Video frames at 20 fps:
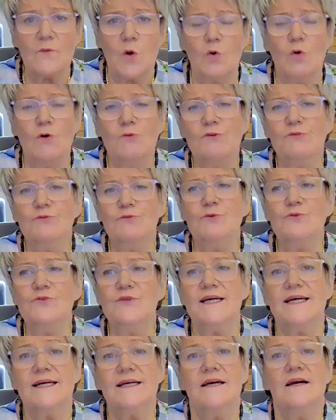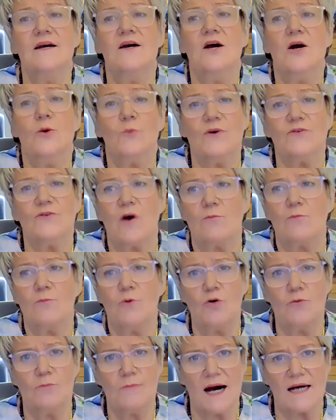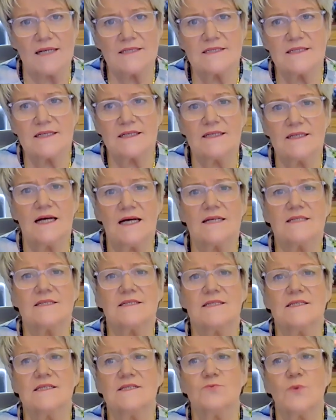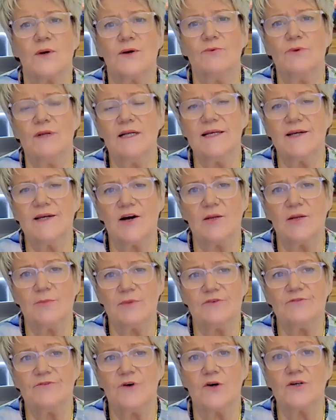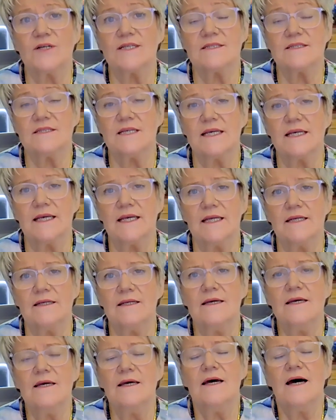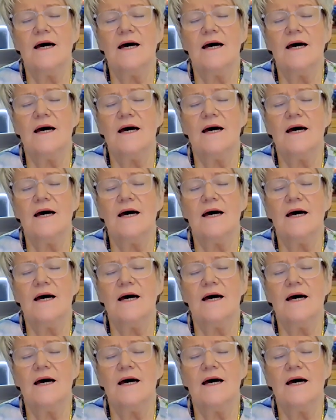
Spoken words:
Or the full thing. We've got more masterclasses. We're really going to be focusing in